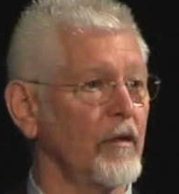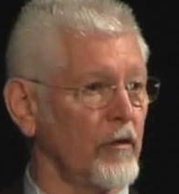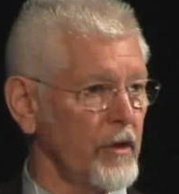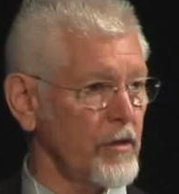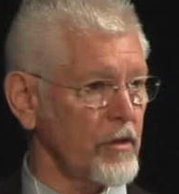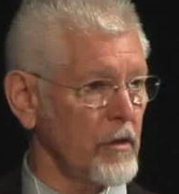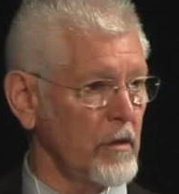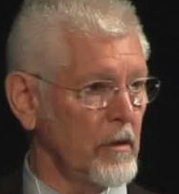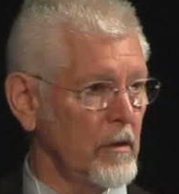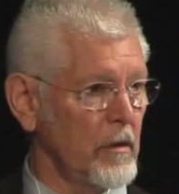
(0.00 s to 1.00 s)
illness,
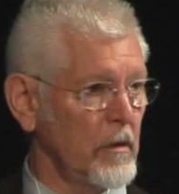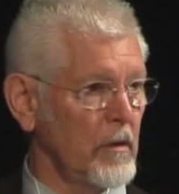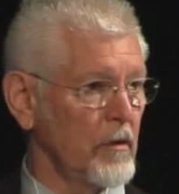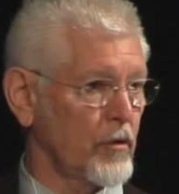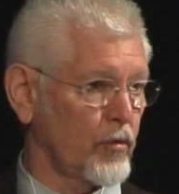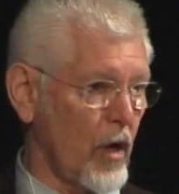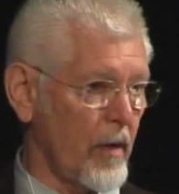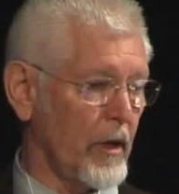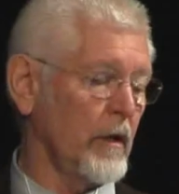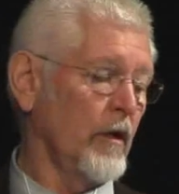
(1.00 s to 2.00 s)

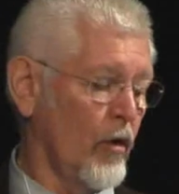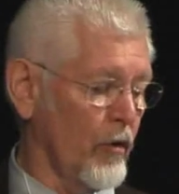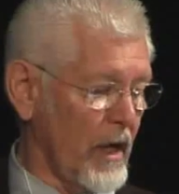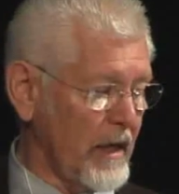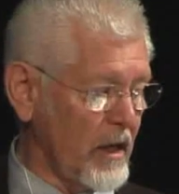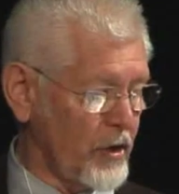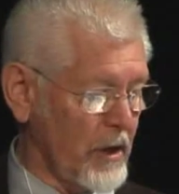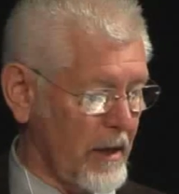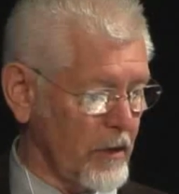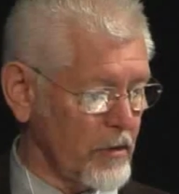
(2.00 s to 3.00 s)
trauma, or
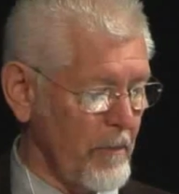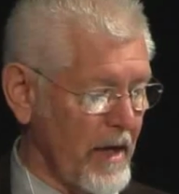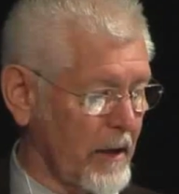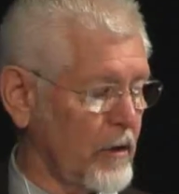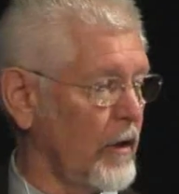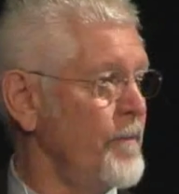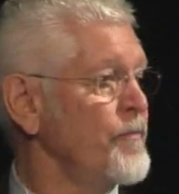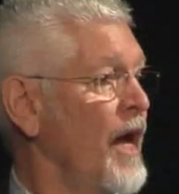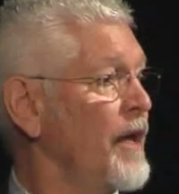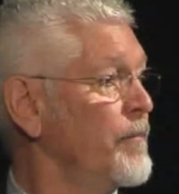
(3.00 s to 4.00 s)
anything else medical.
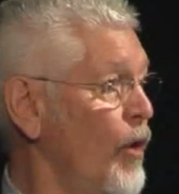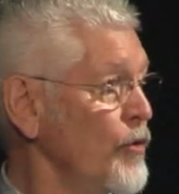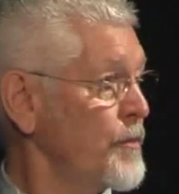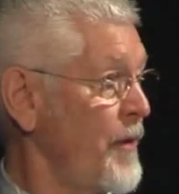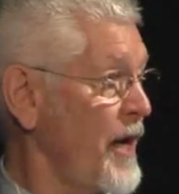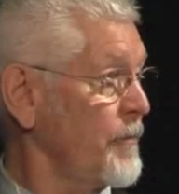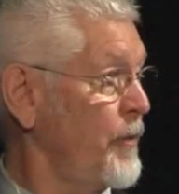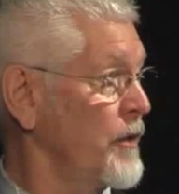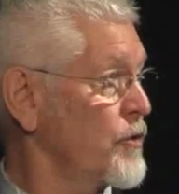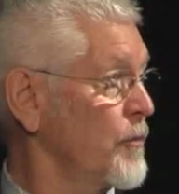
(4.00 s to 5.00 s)
And most back
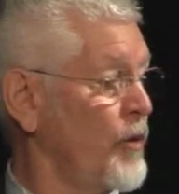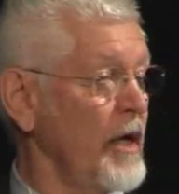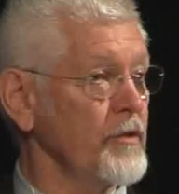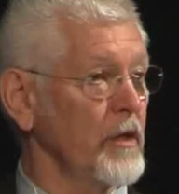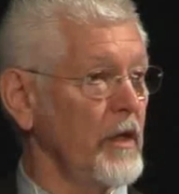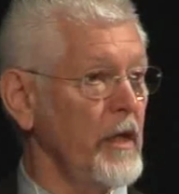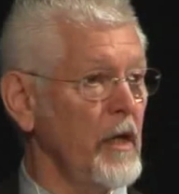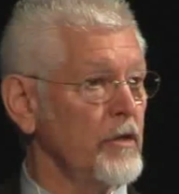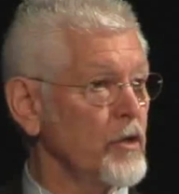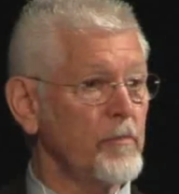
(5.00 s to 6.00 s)
pain, surprisingly,
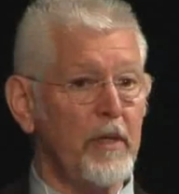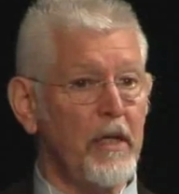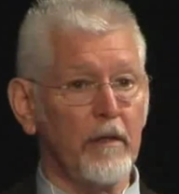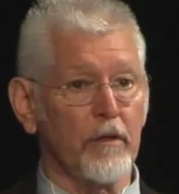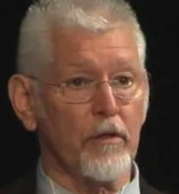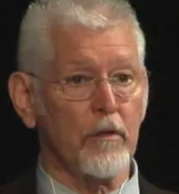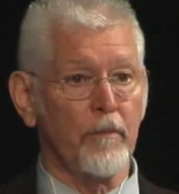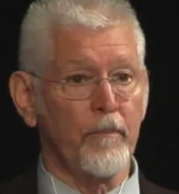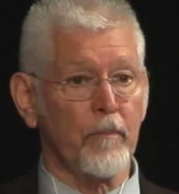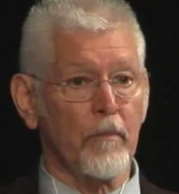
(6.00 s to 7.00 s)
just begins.
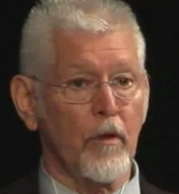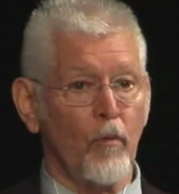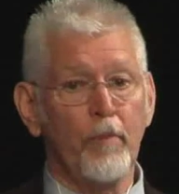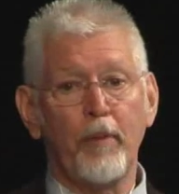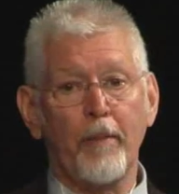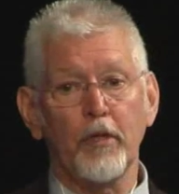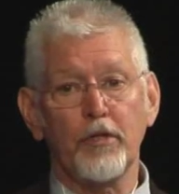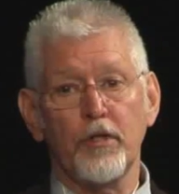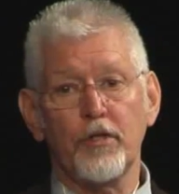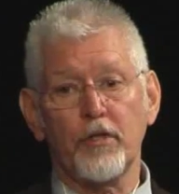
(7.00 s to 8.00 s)
We
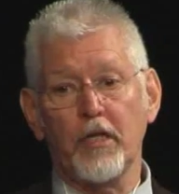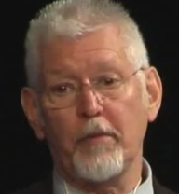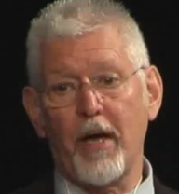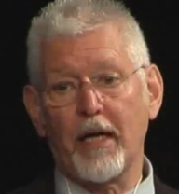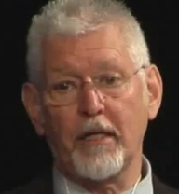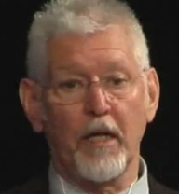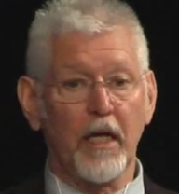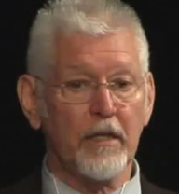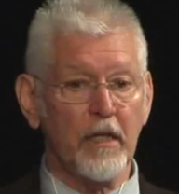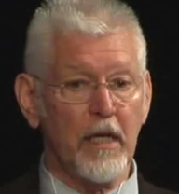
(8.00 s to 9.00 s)
published this study back in
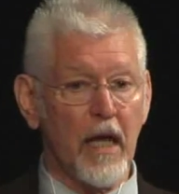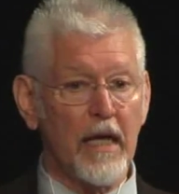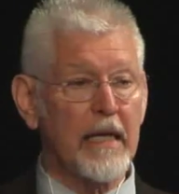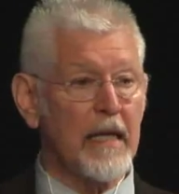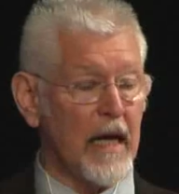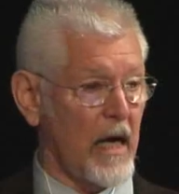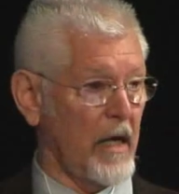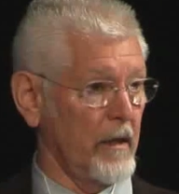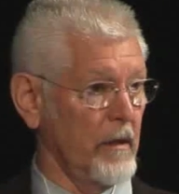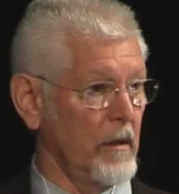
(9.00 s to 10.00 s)

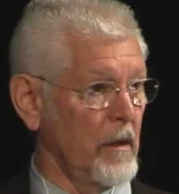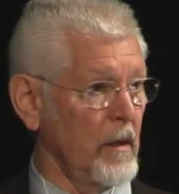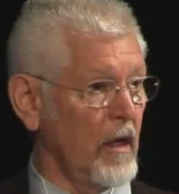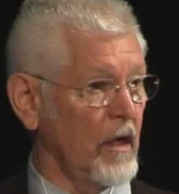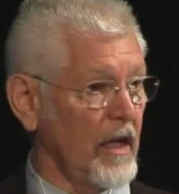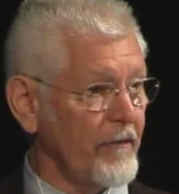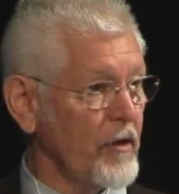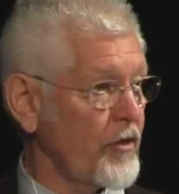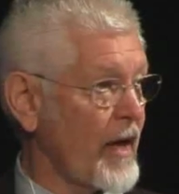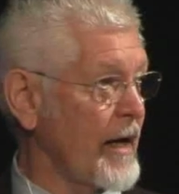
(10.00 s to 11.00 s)
1999.
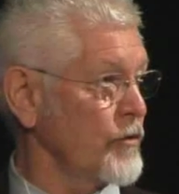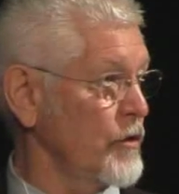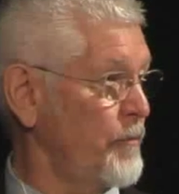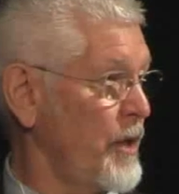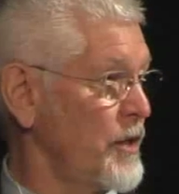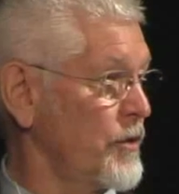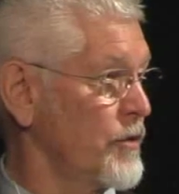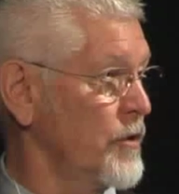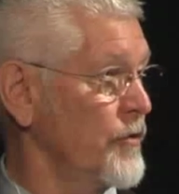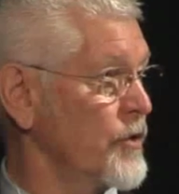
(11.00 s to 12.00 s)
11,000
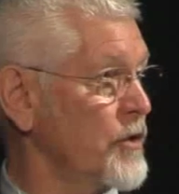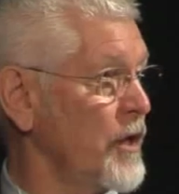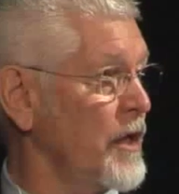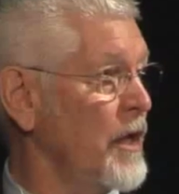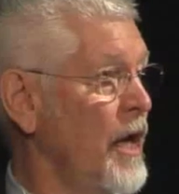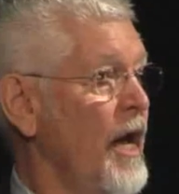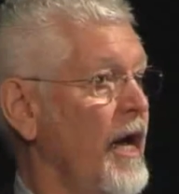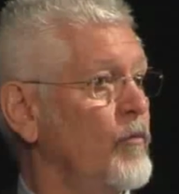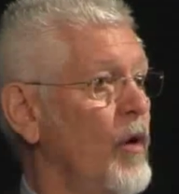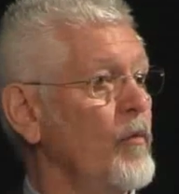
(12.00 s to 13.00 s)
patients in the study,
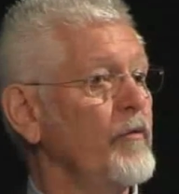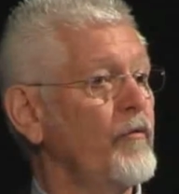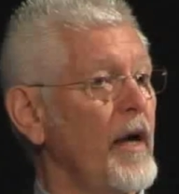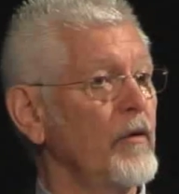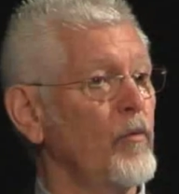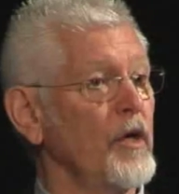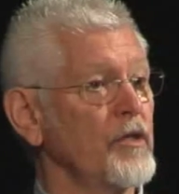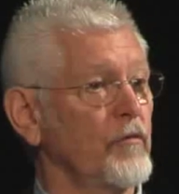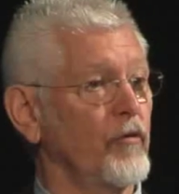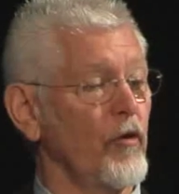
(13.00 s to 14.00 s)
and what we found
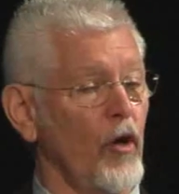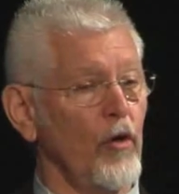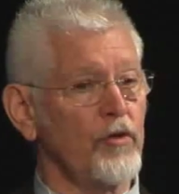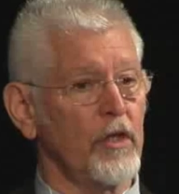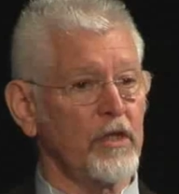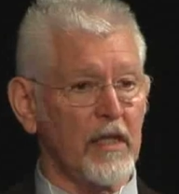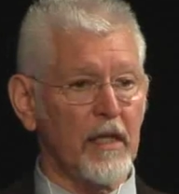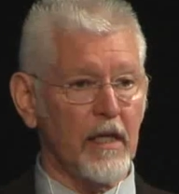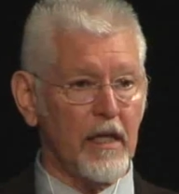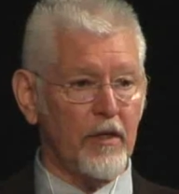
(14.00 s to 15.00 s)
was that for those that
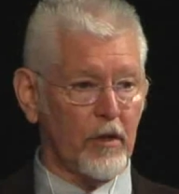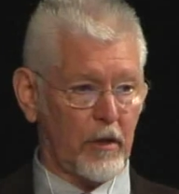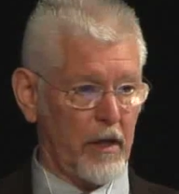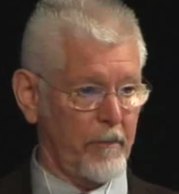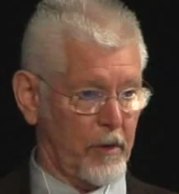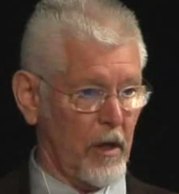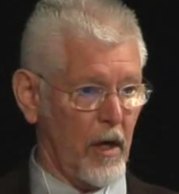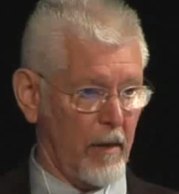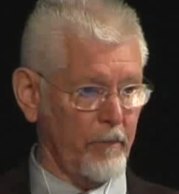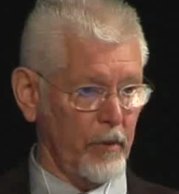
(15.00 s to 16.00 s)
didn't need to claim
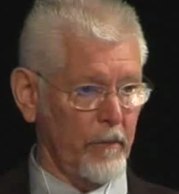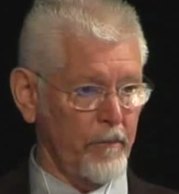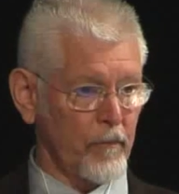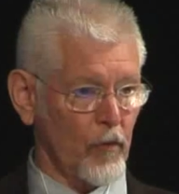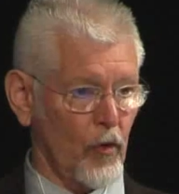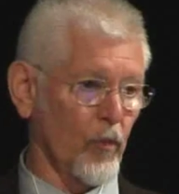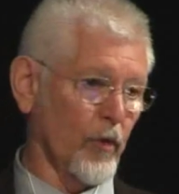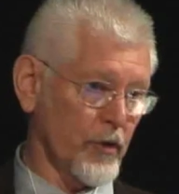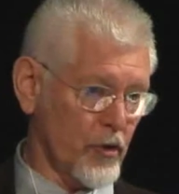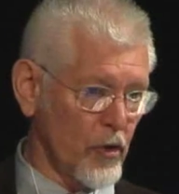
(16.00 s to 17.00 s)
comp or
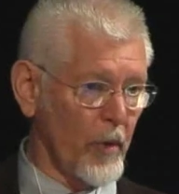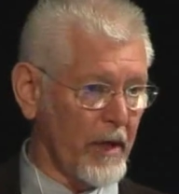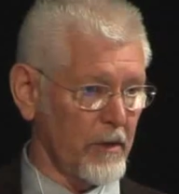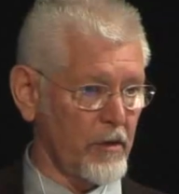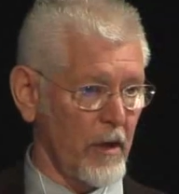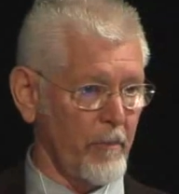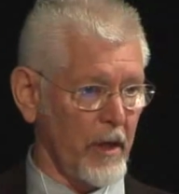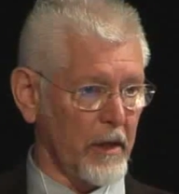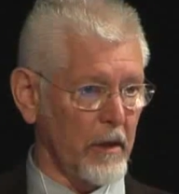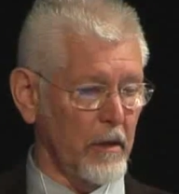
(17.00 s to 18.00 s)
weren't suing
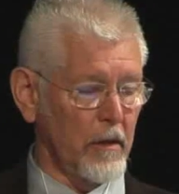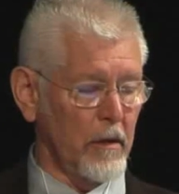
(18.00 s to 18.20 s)
somebody,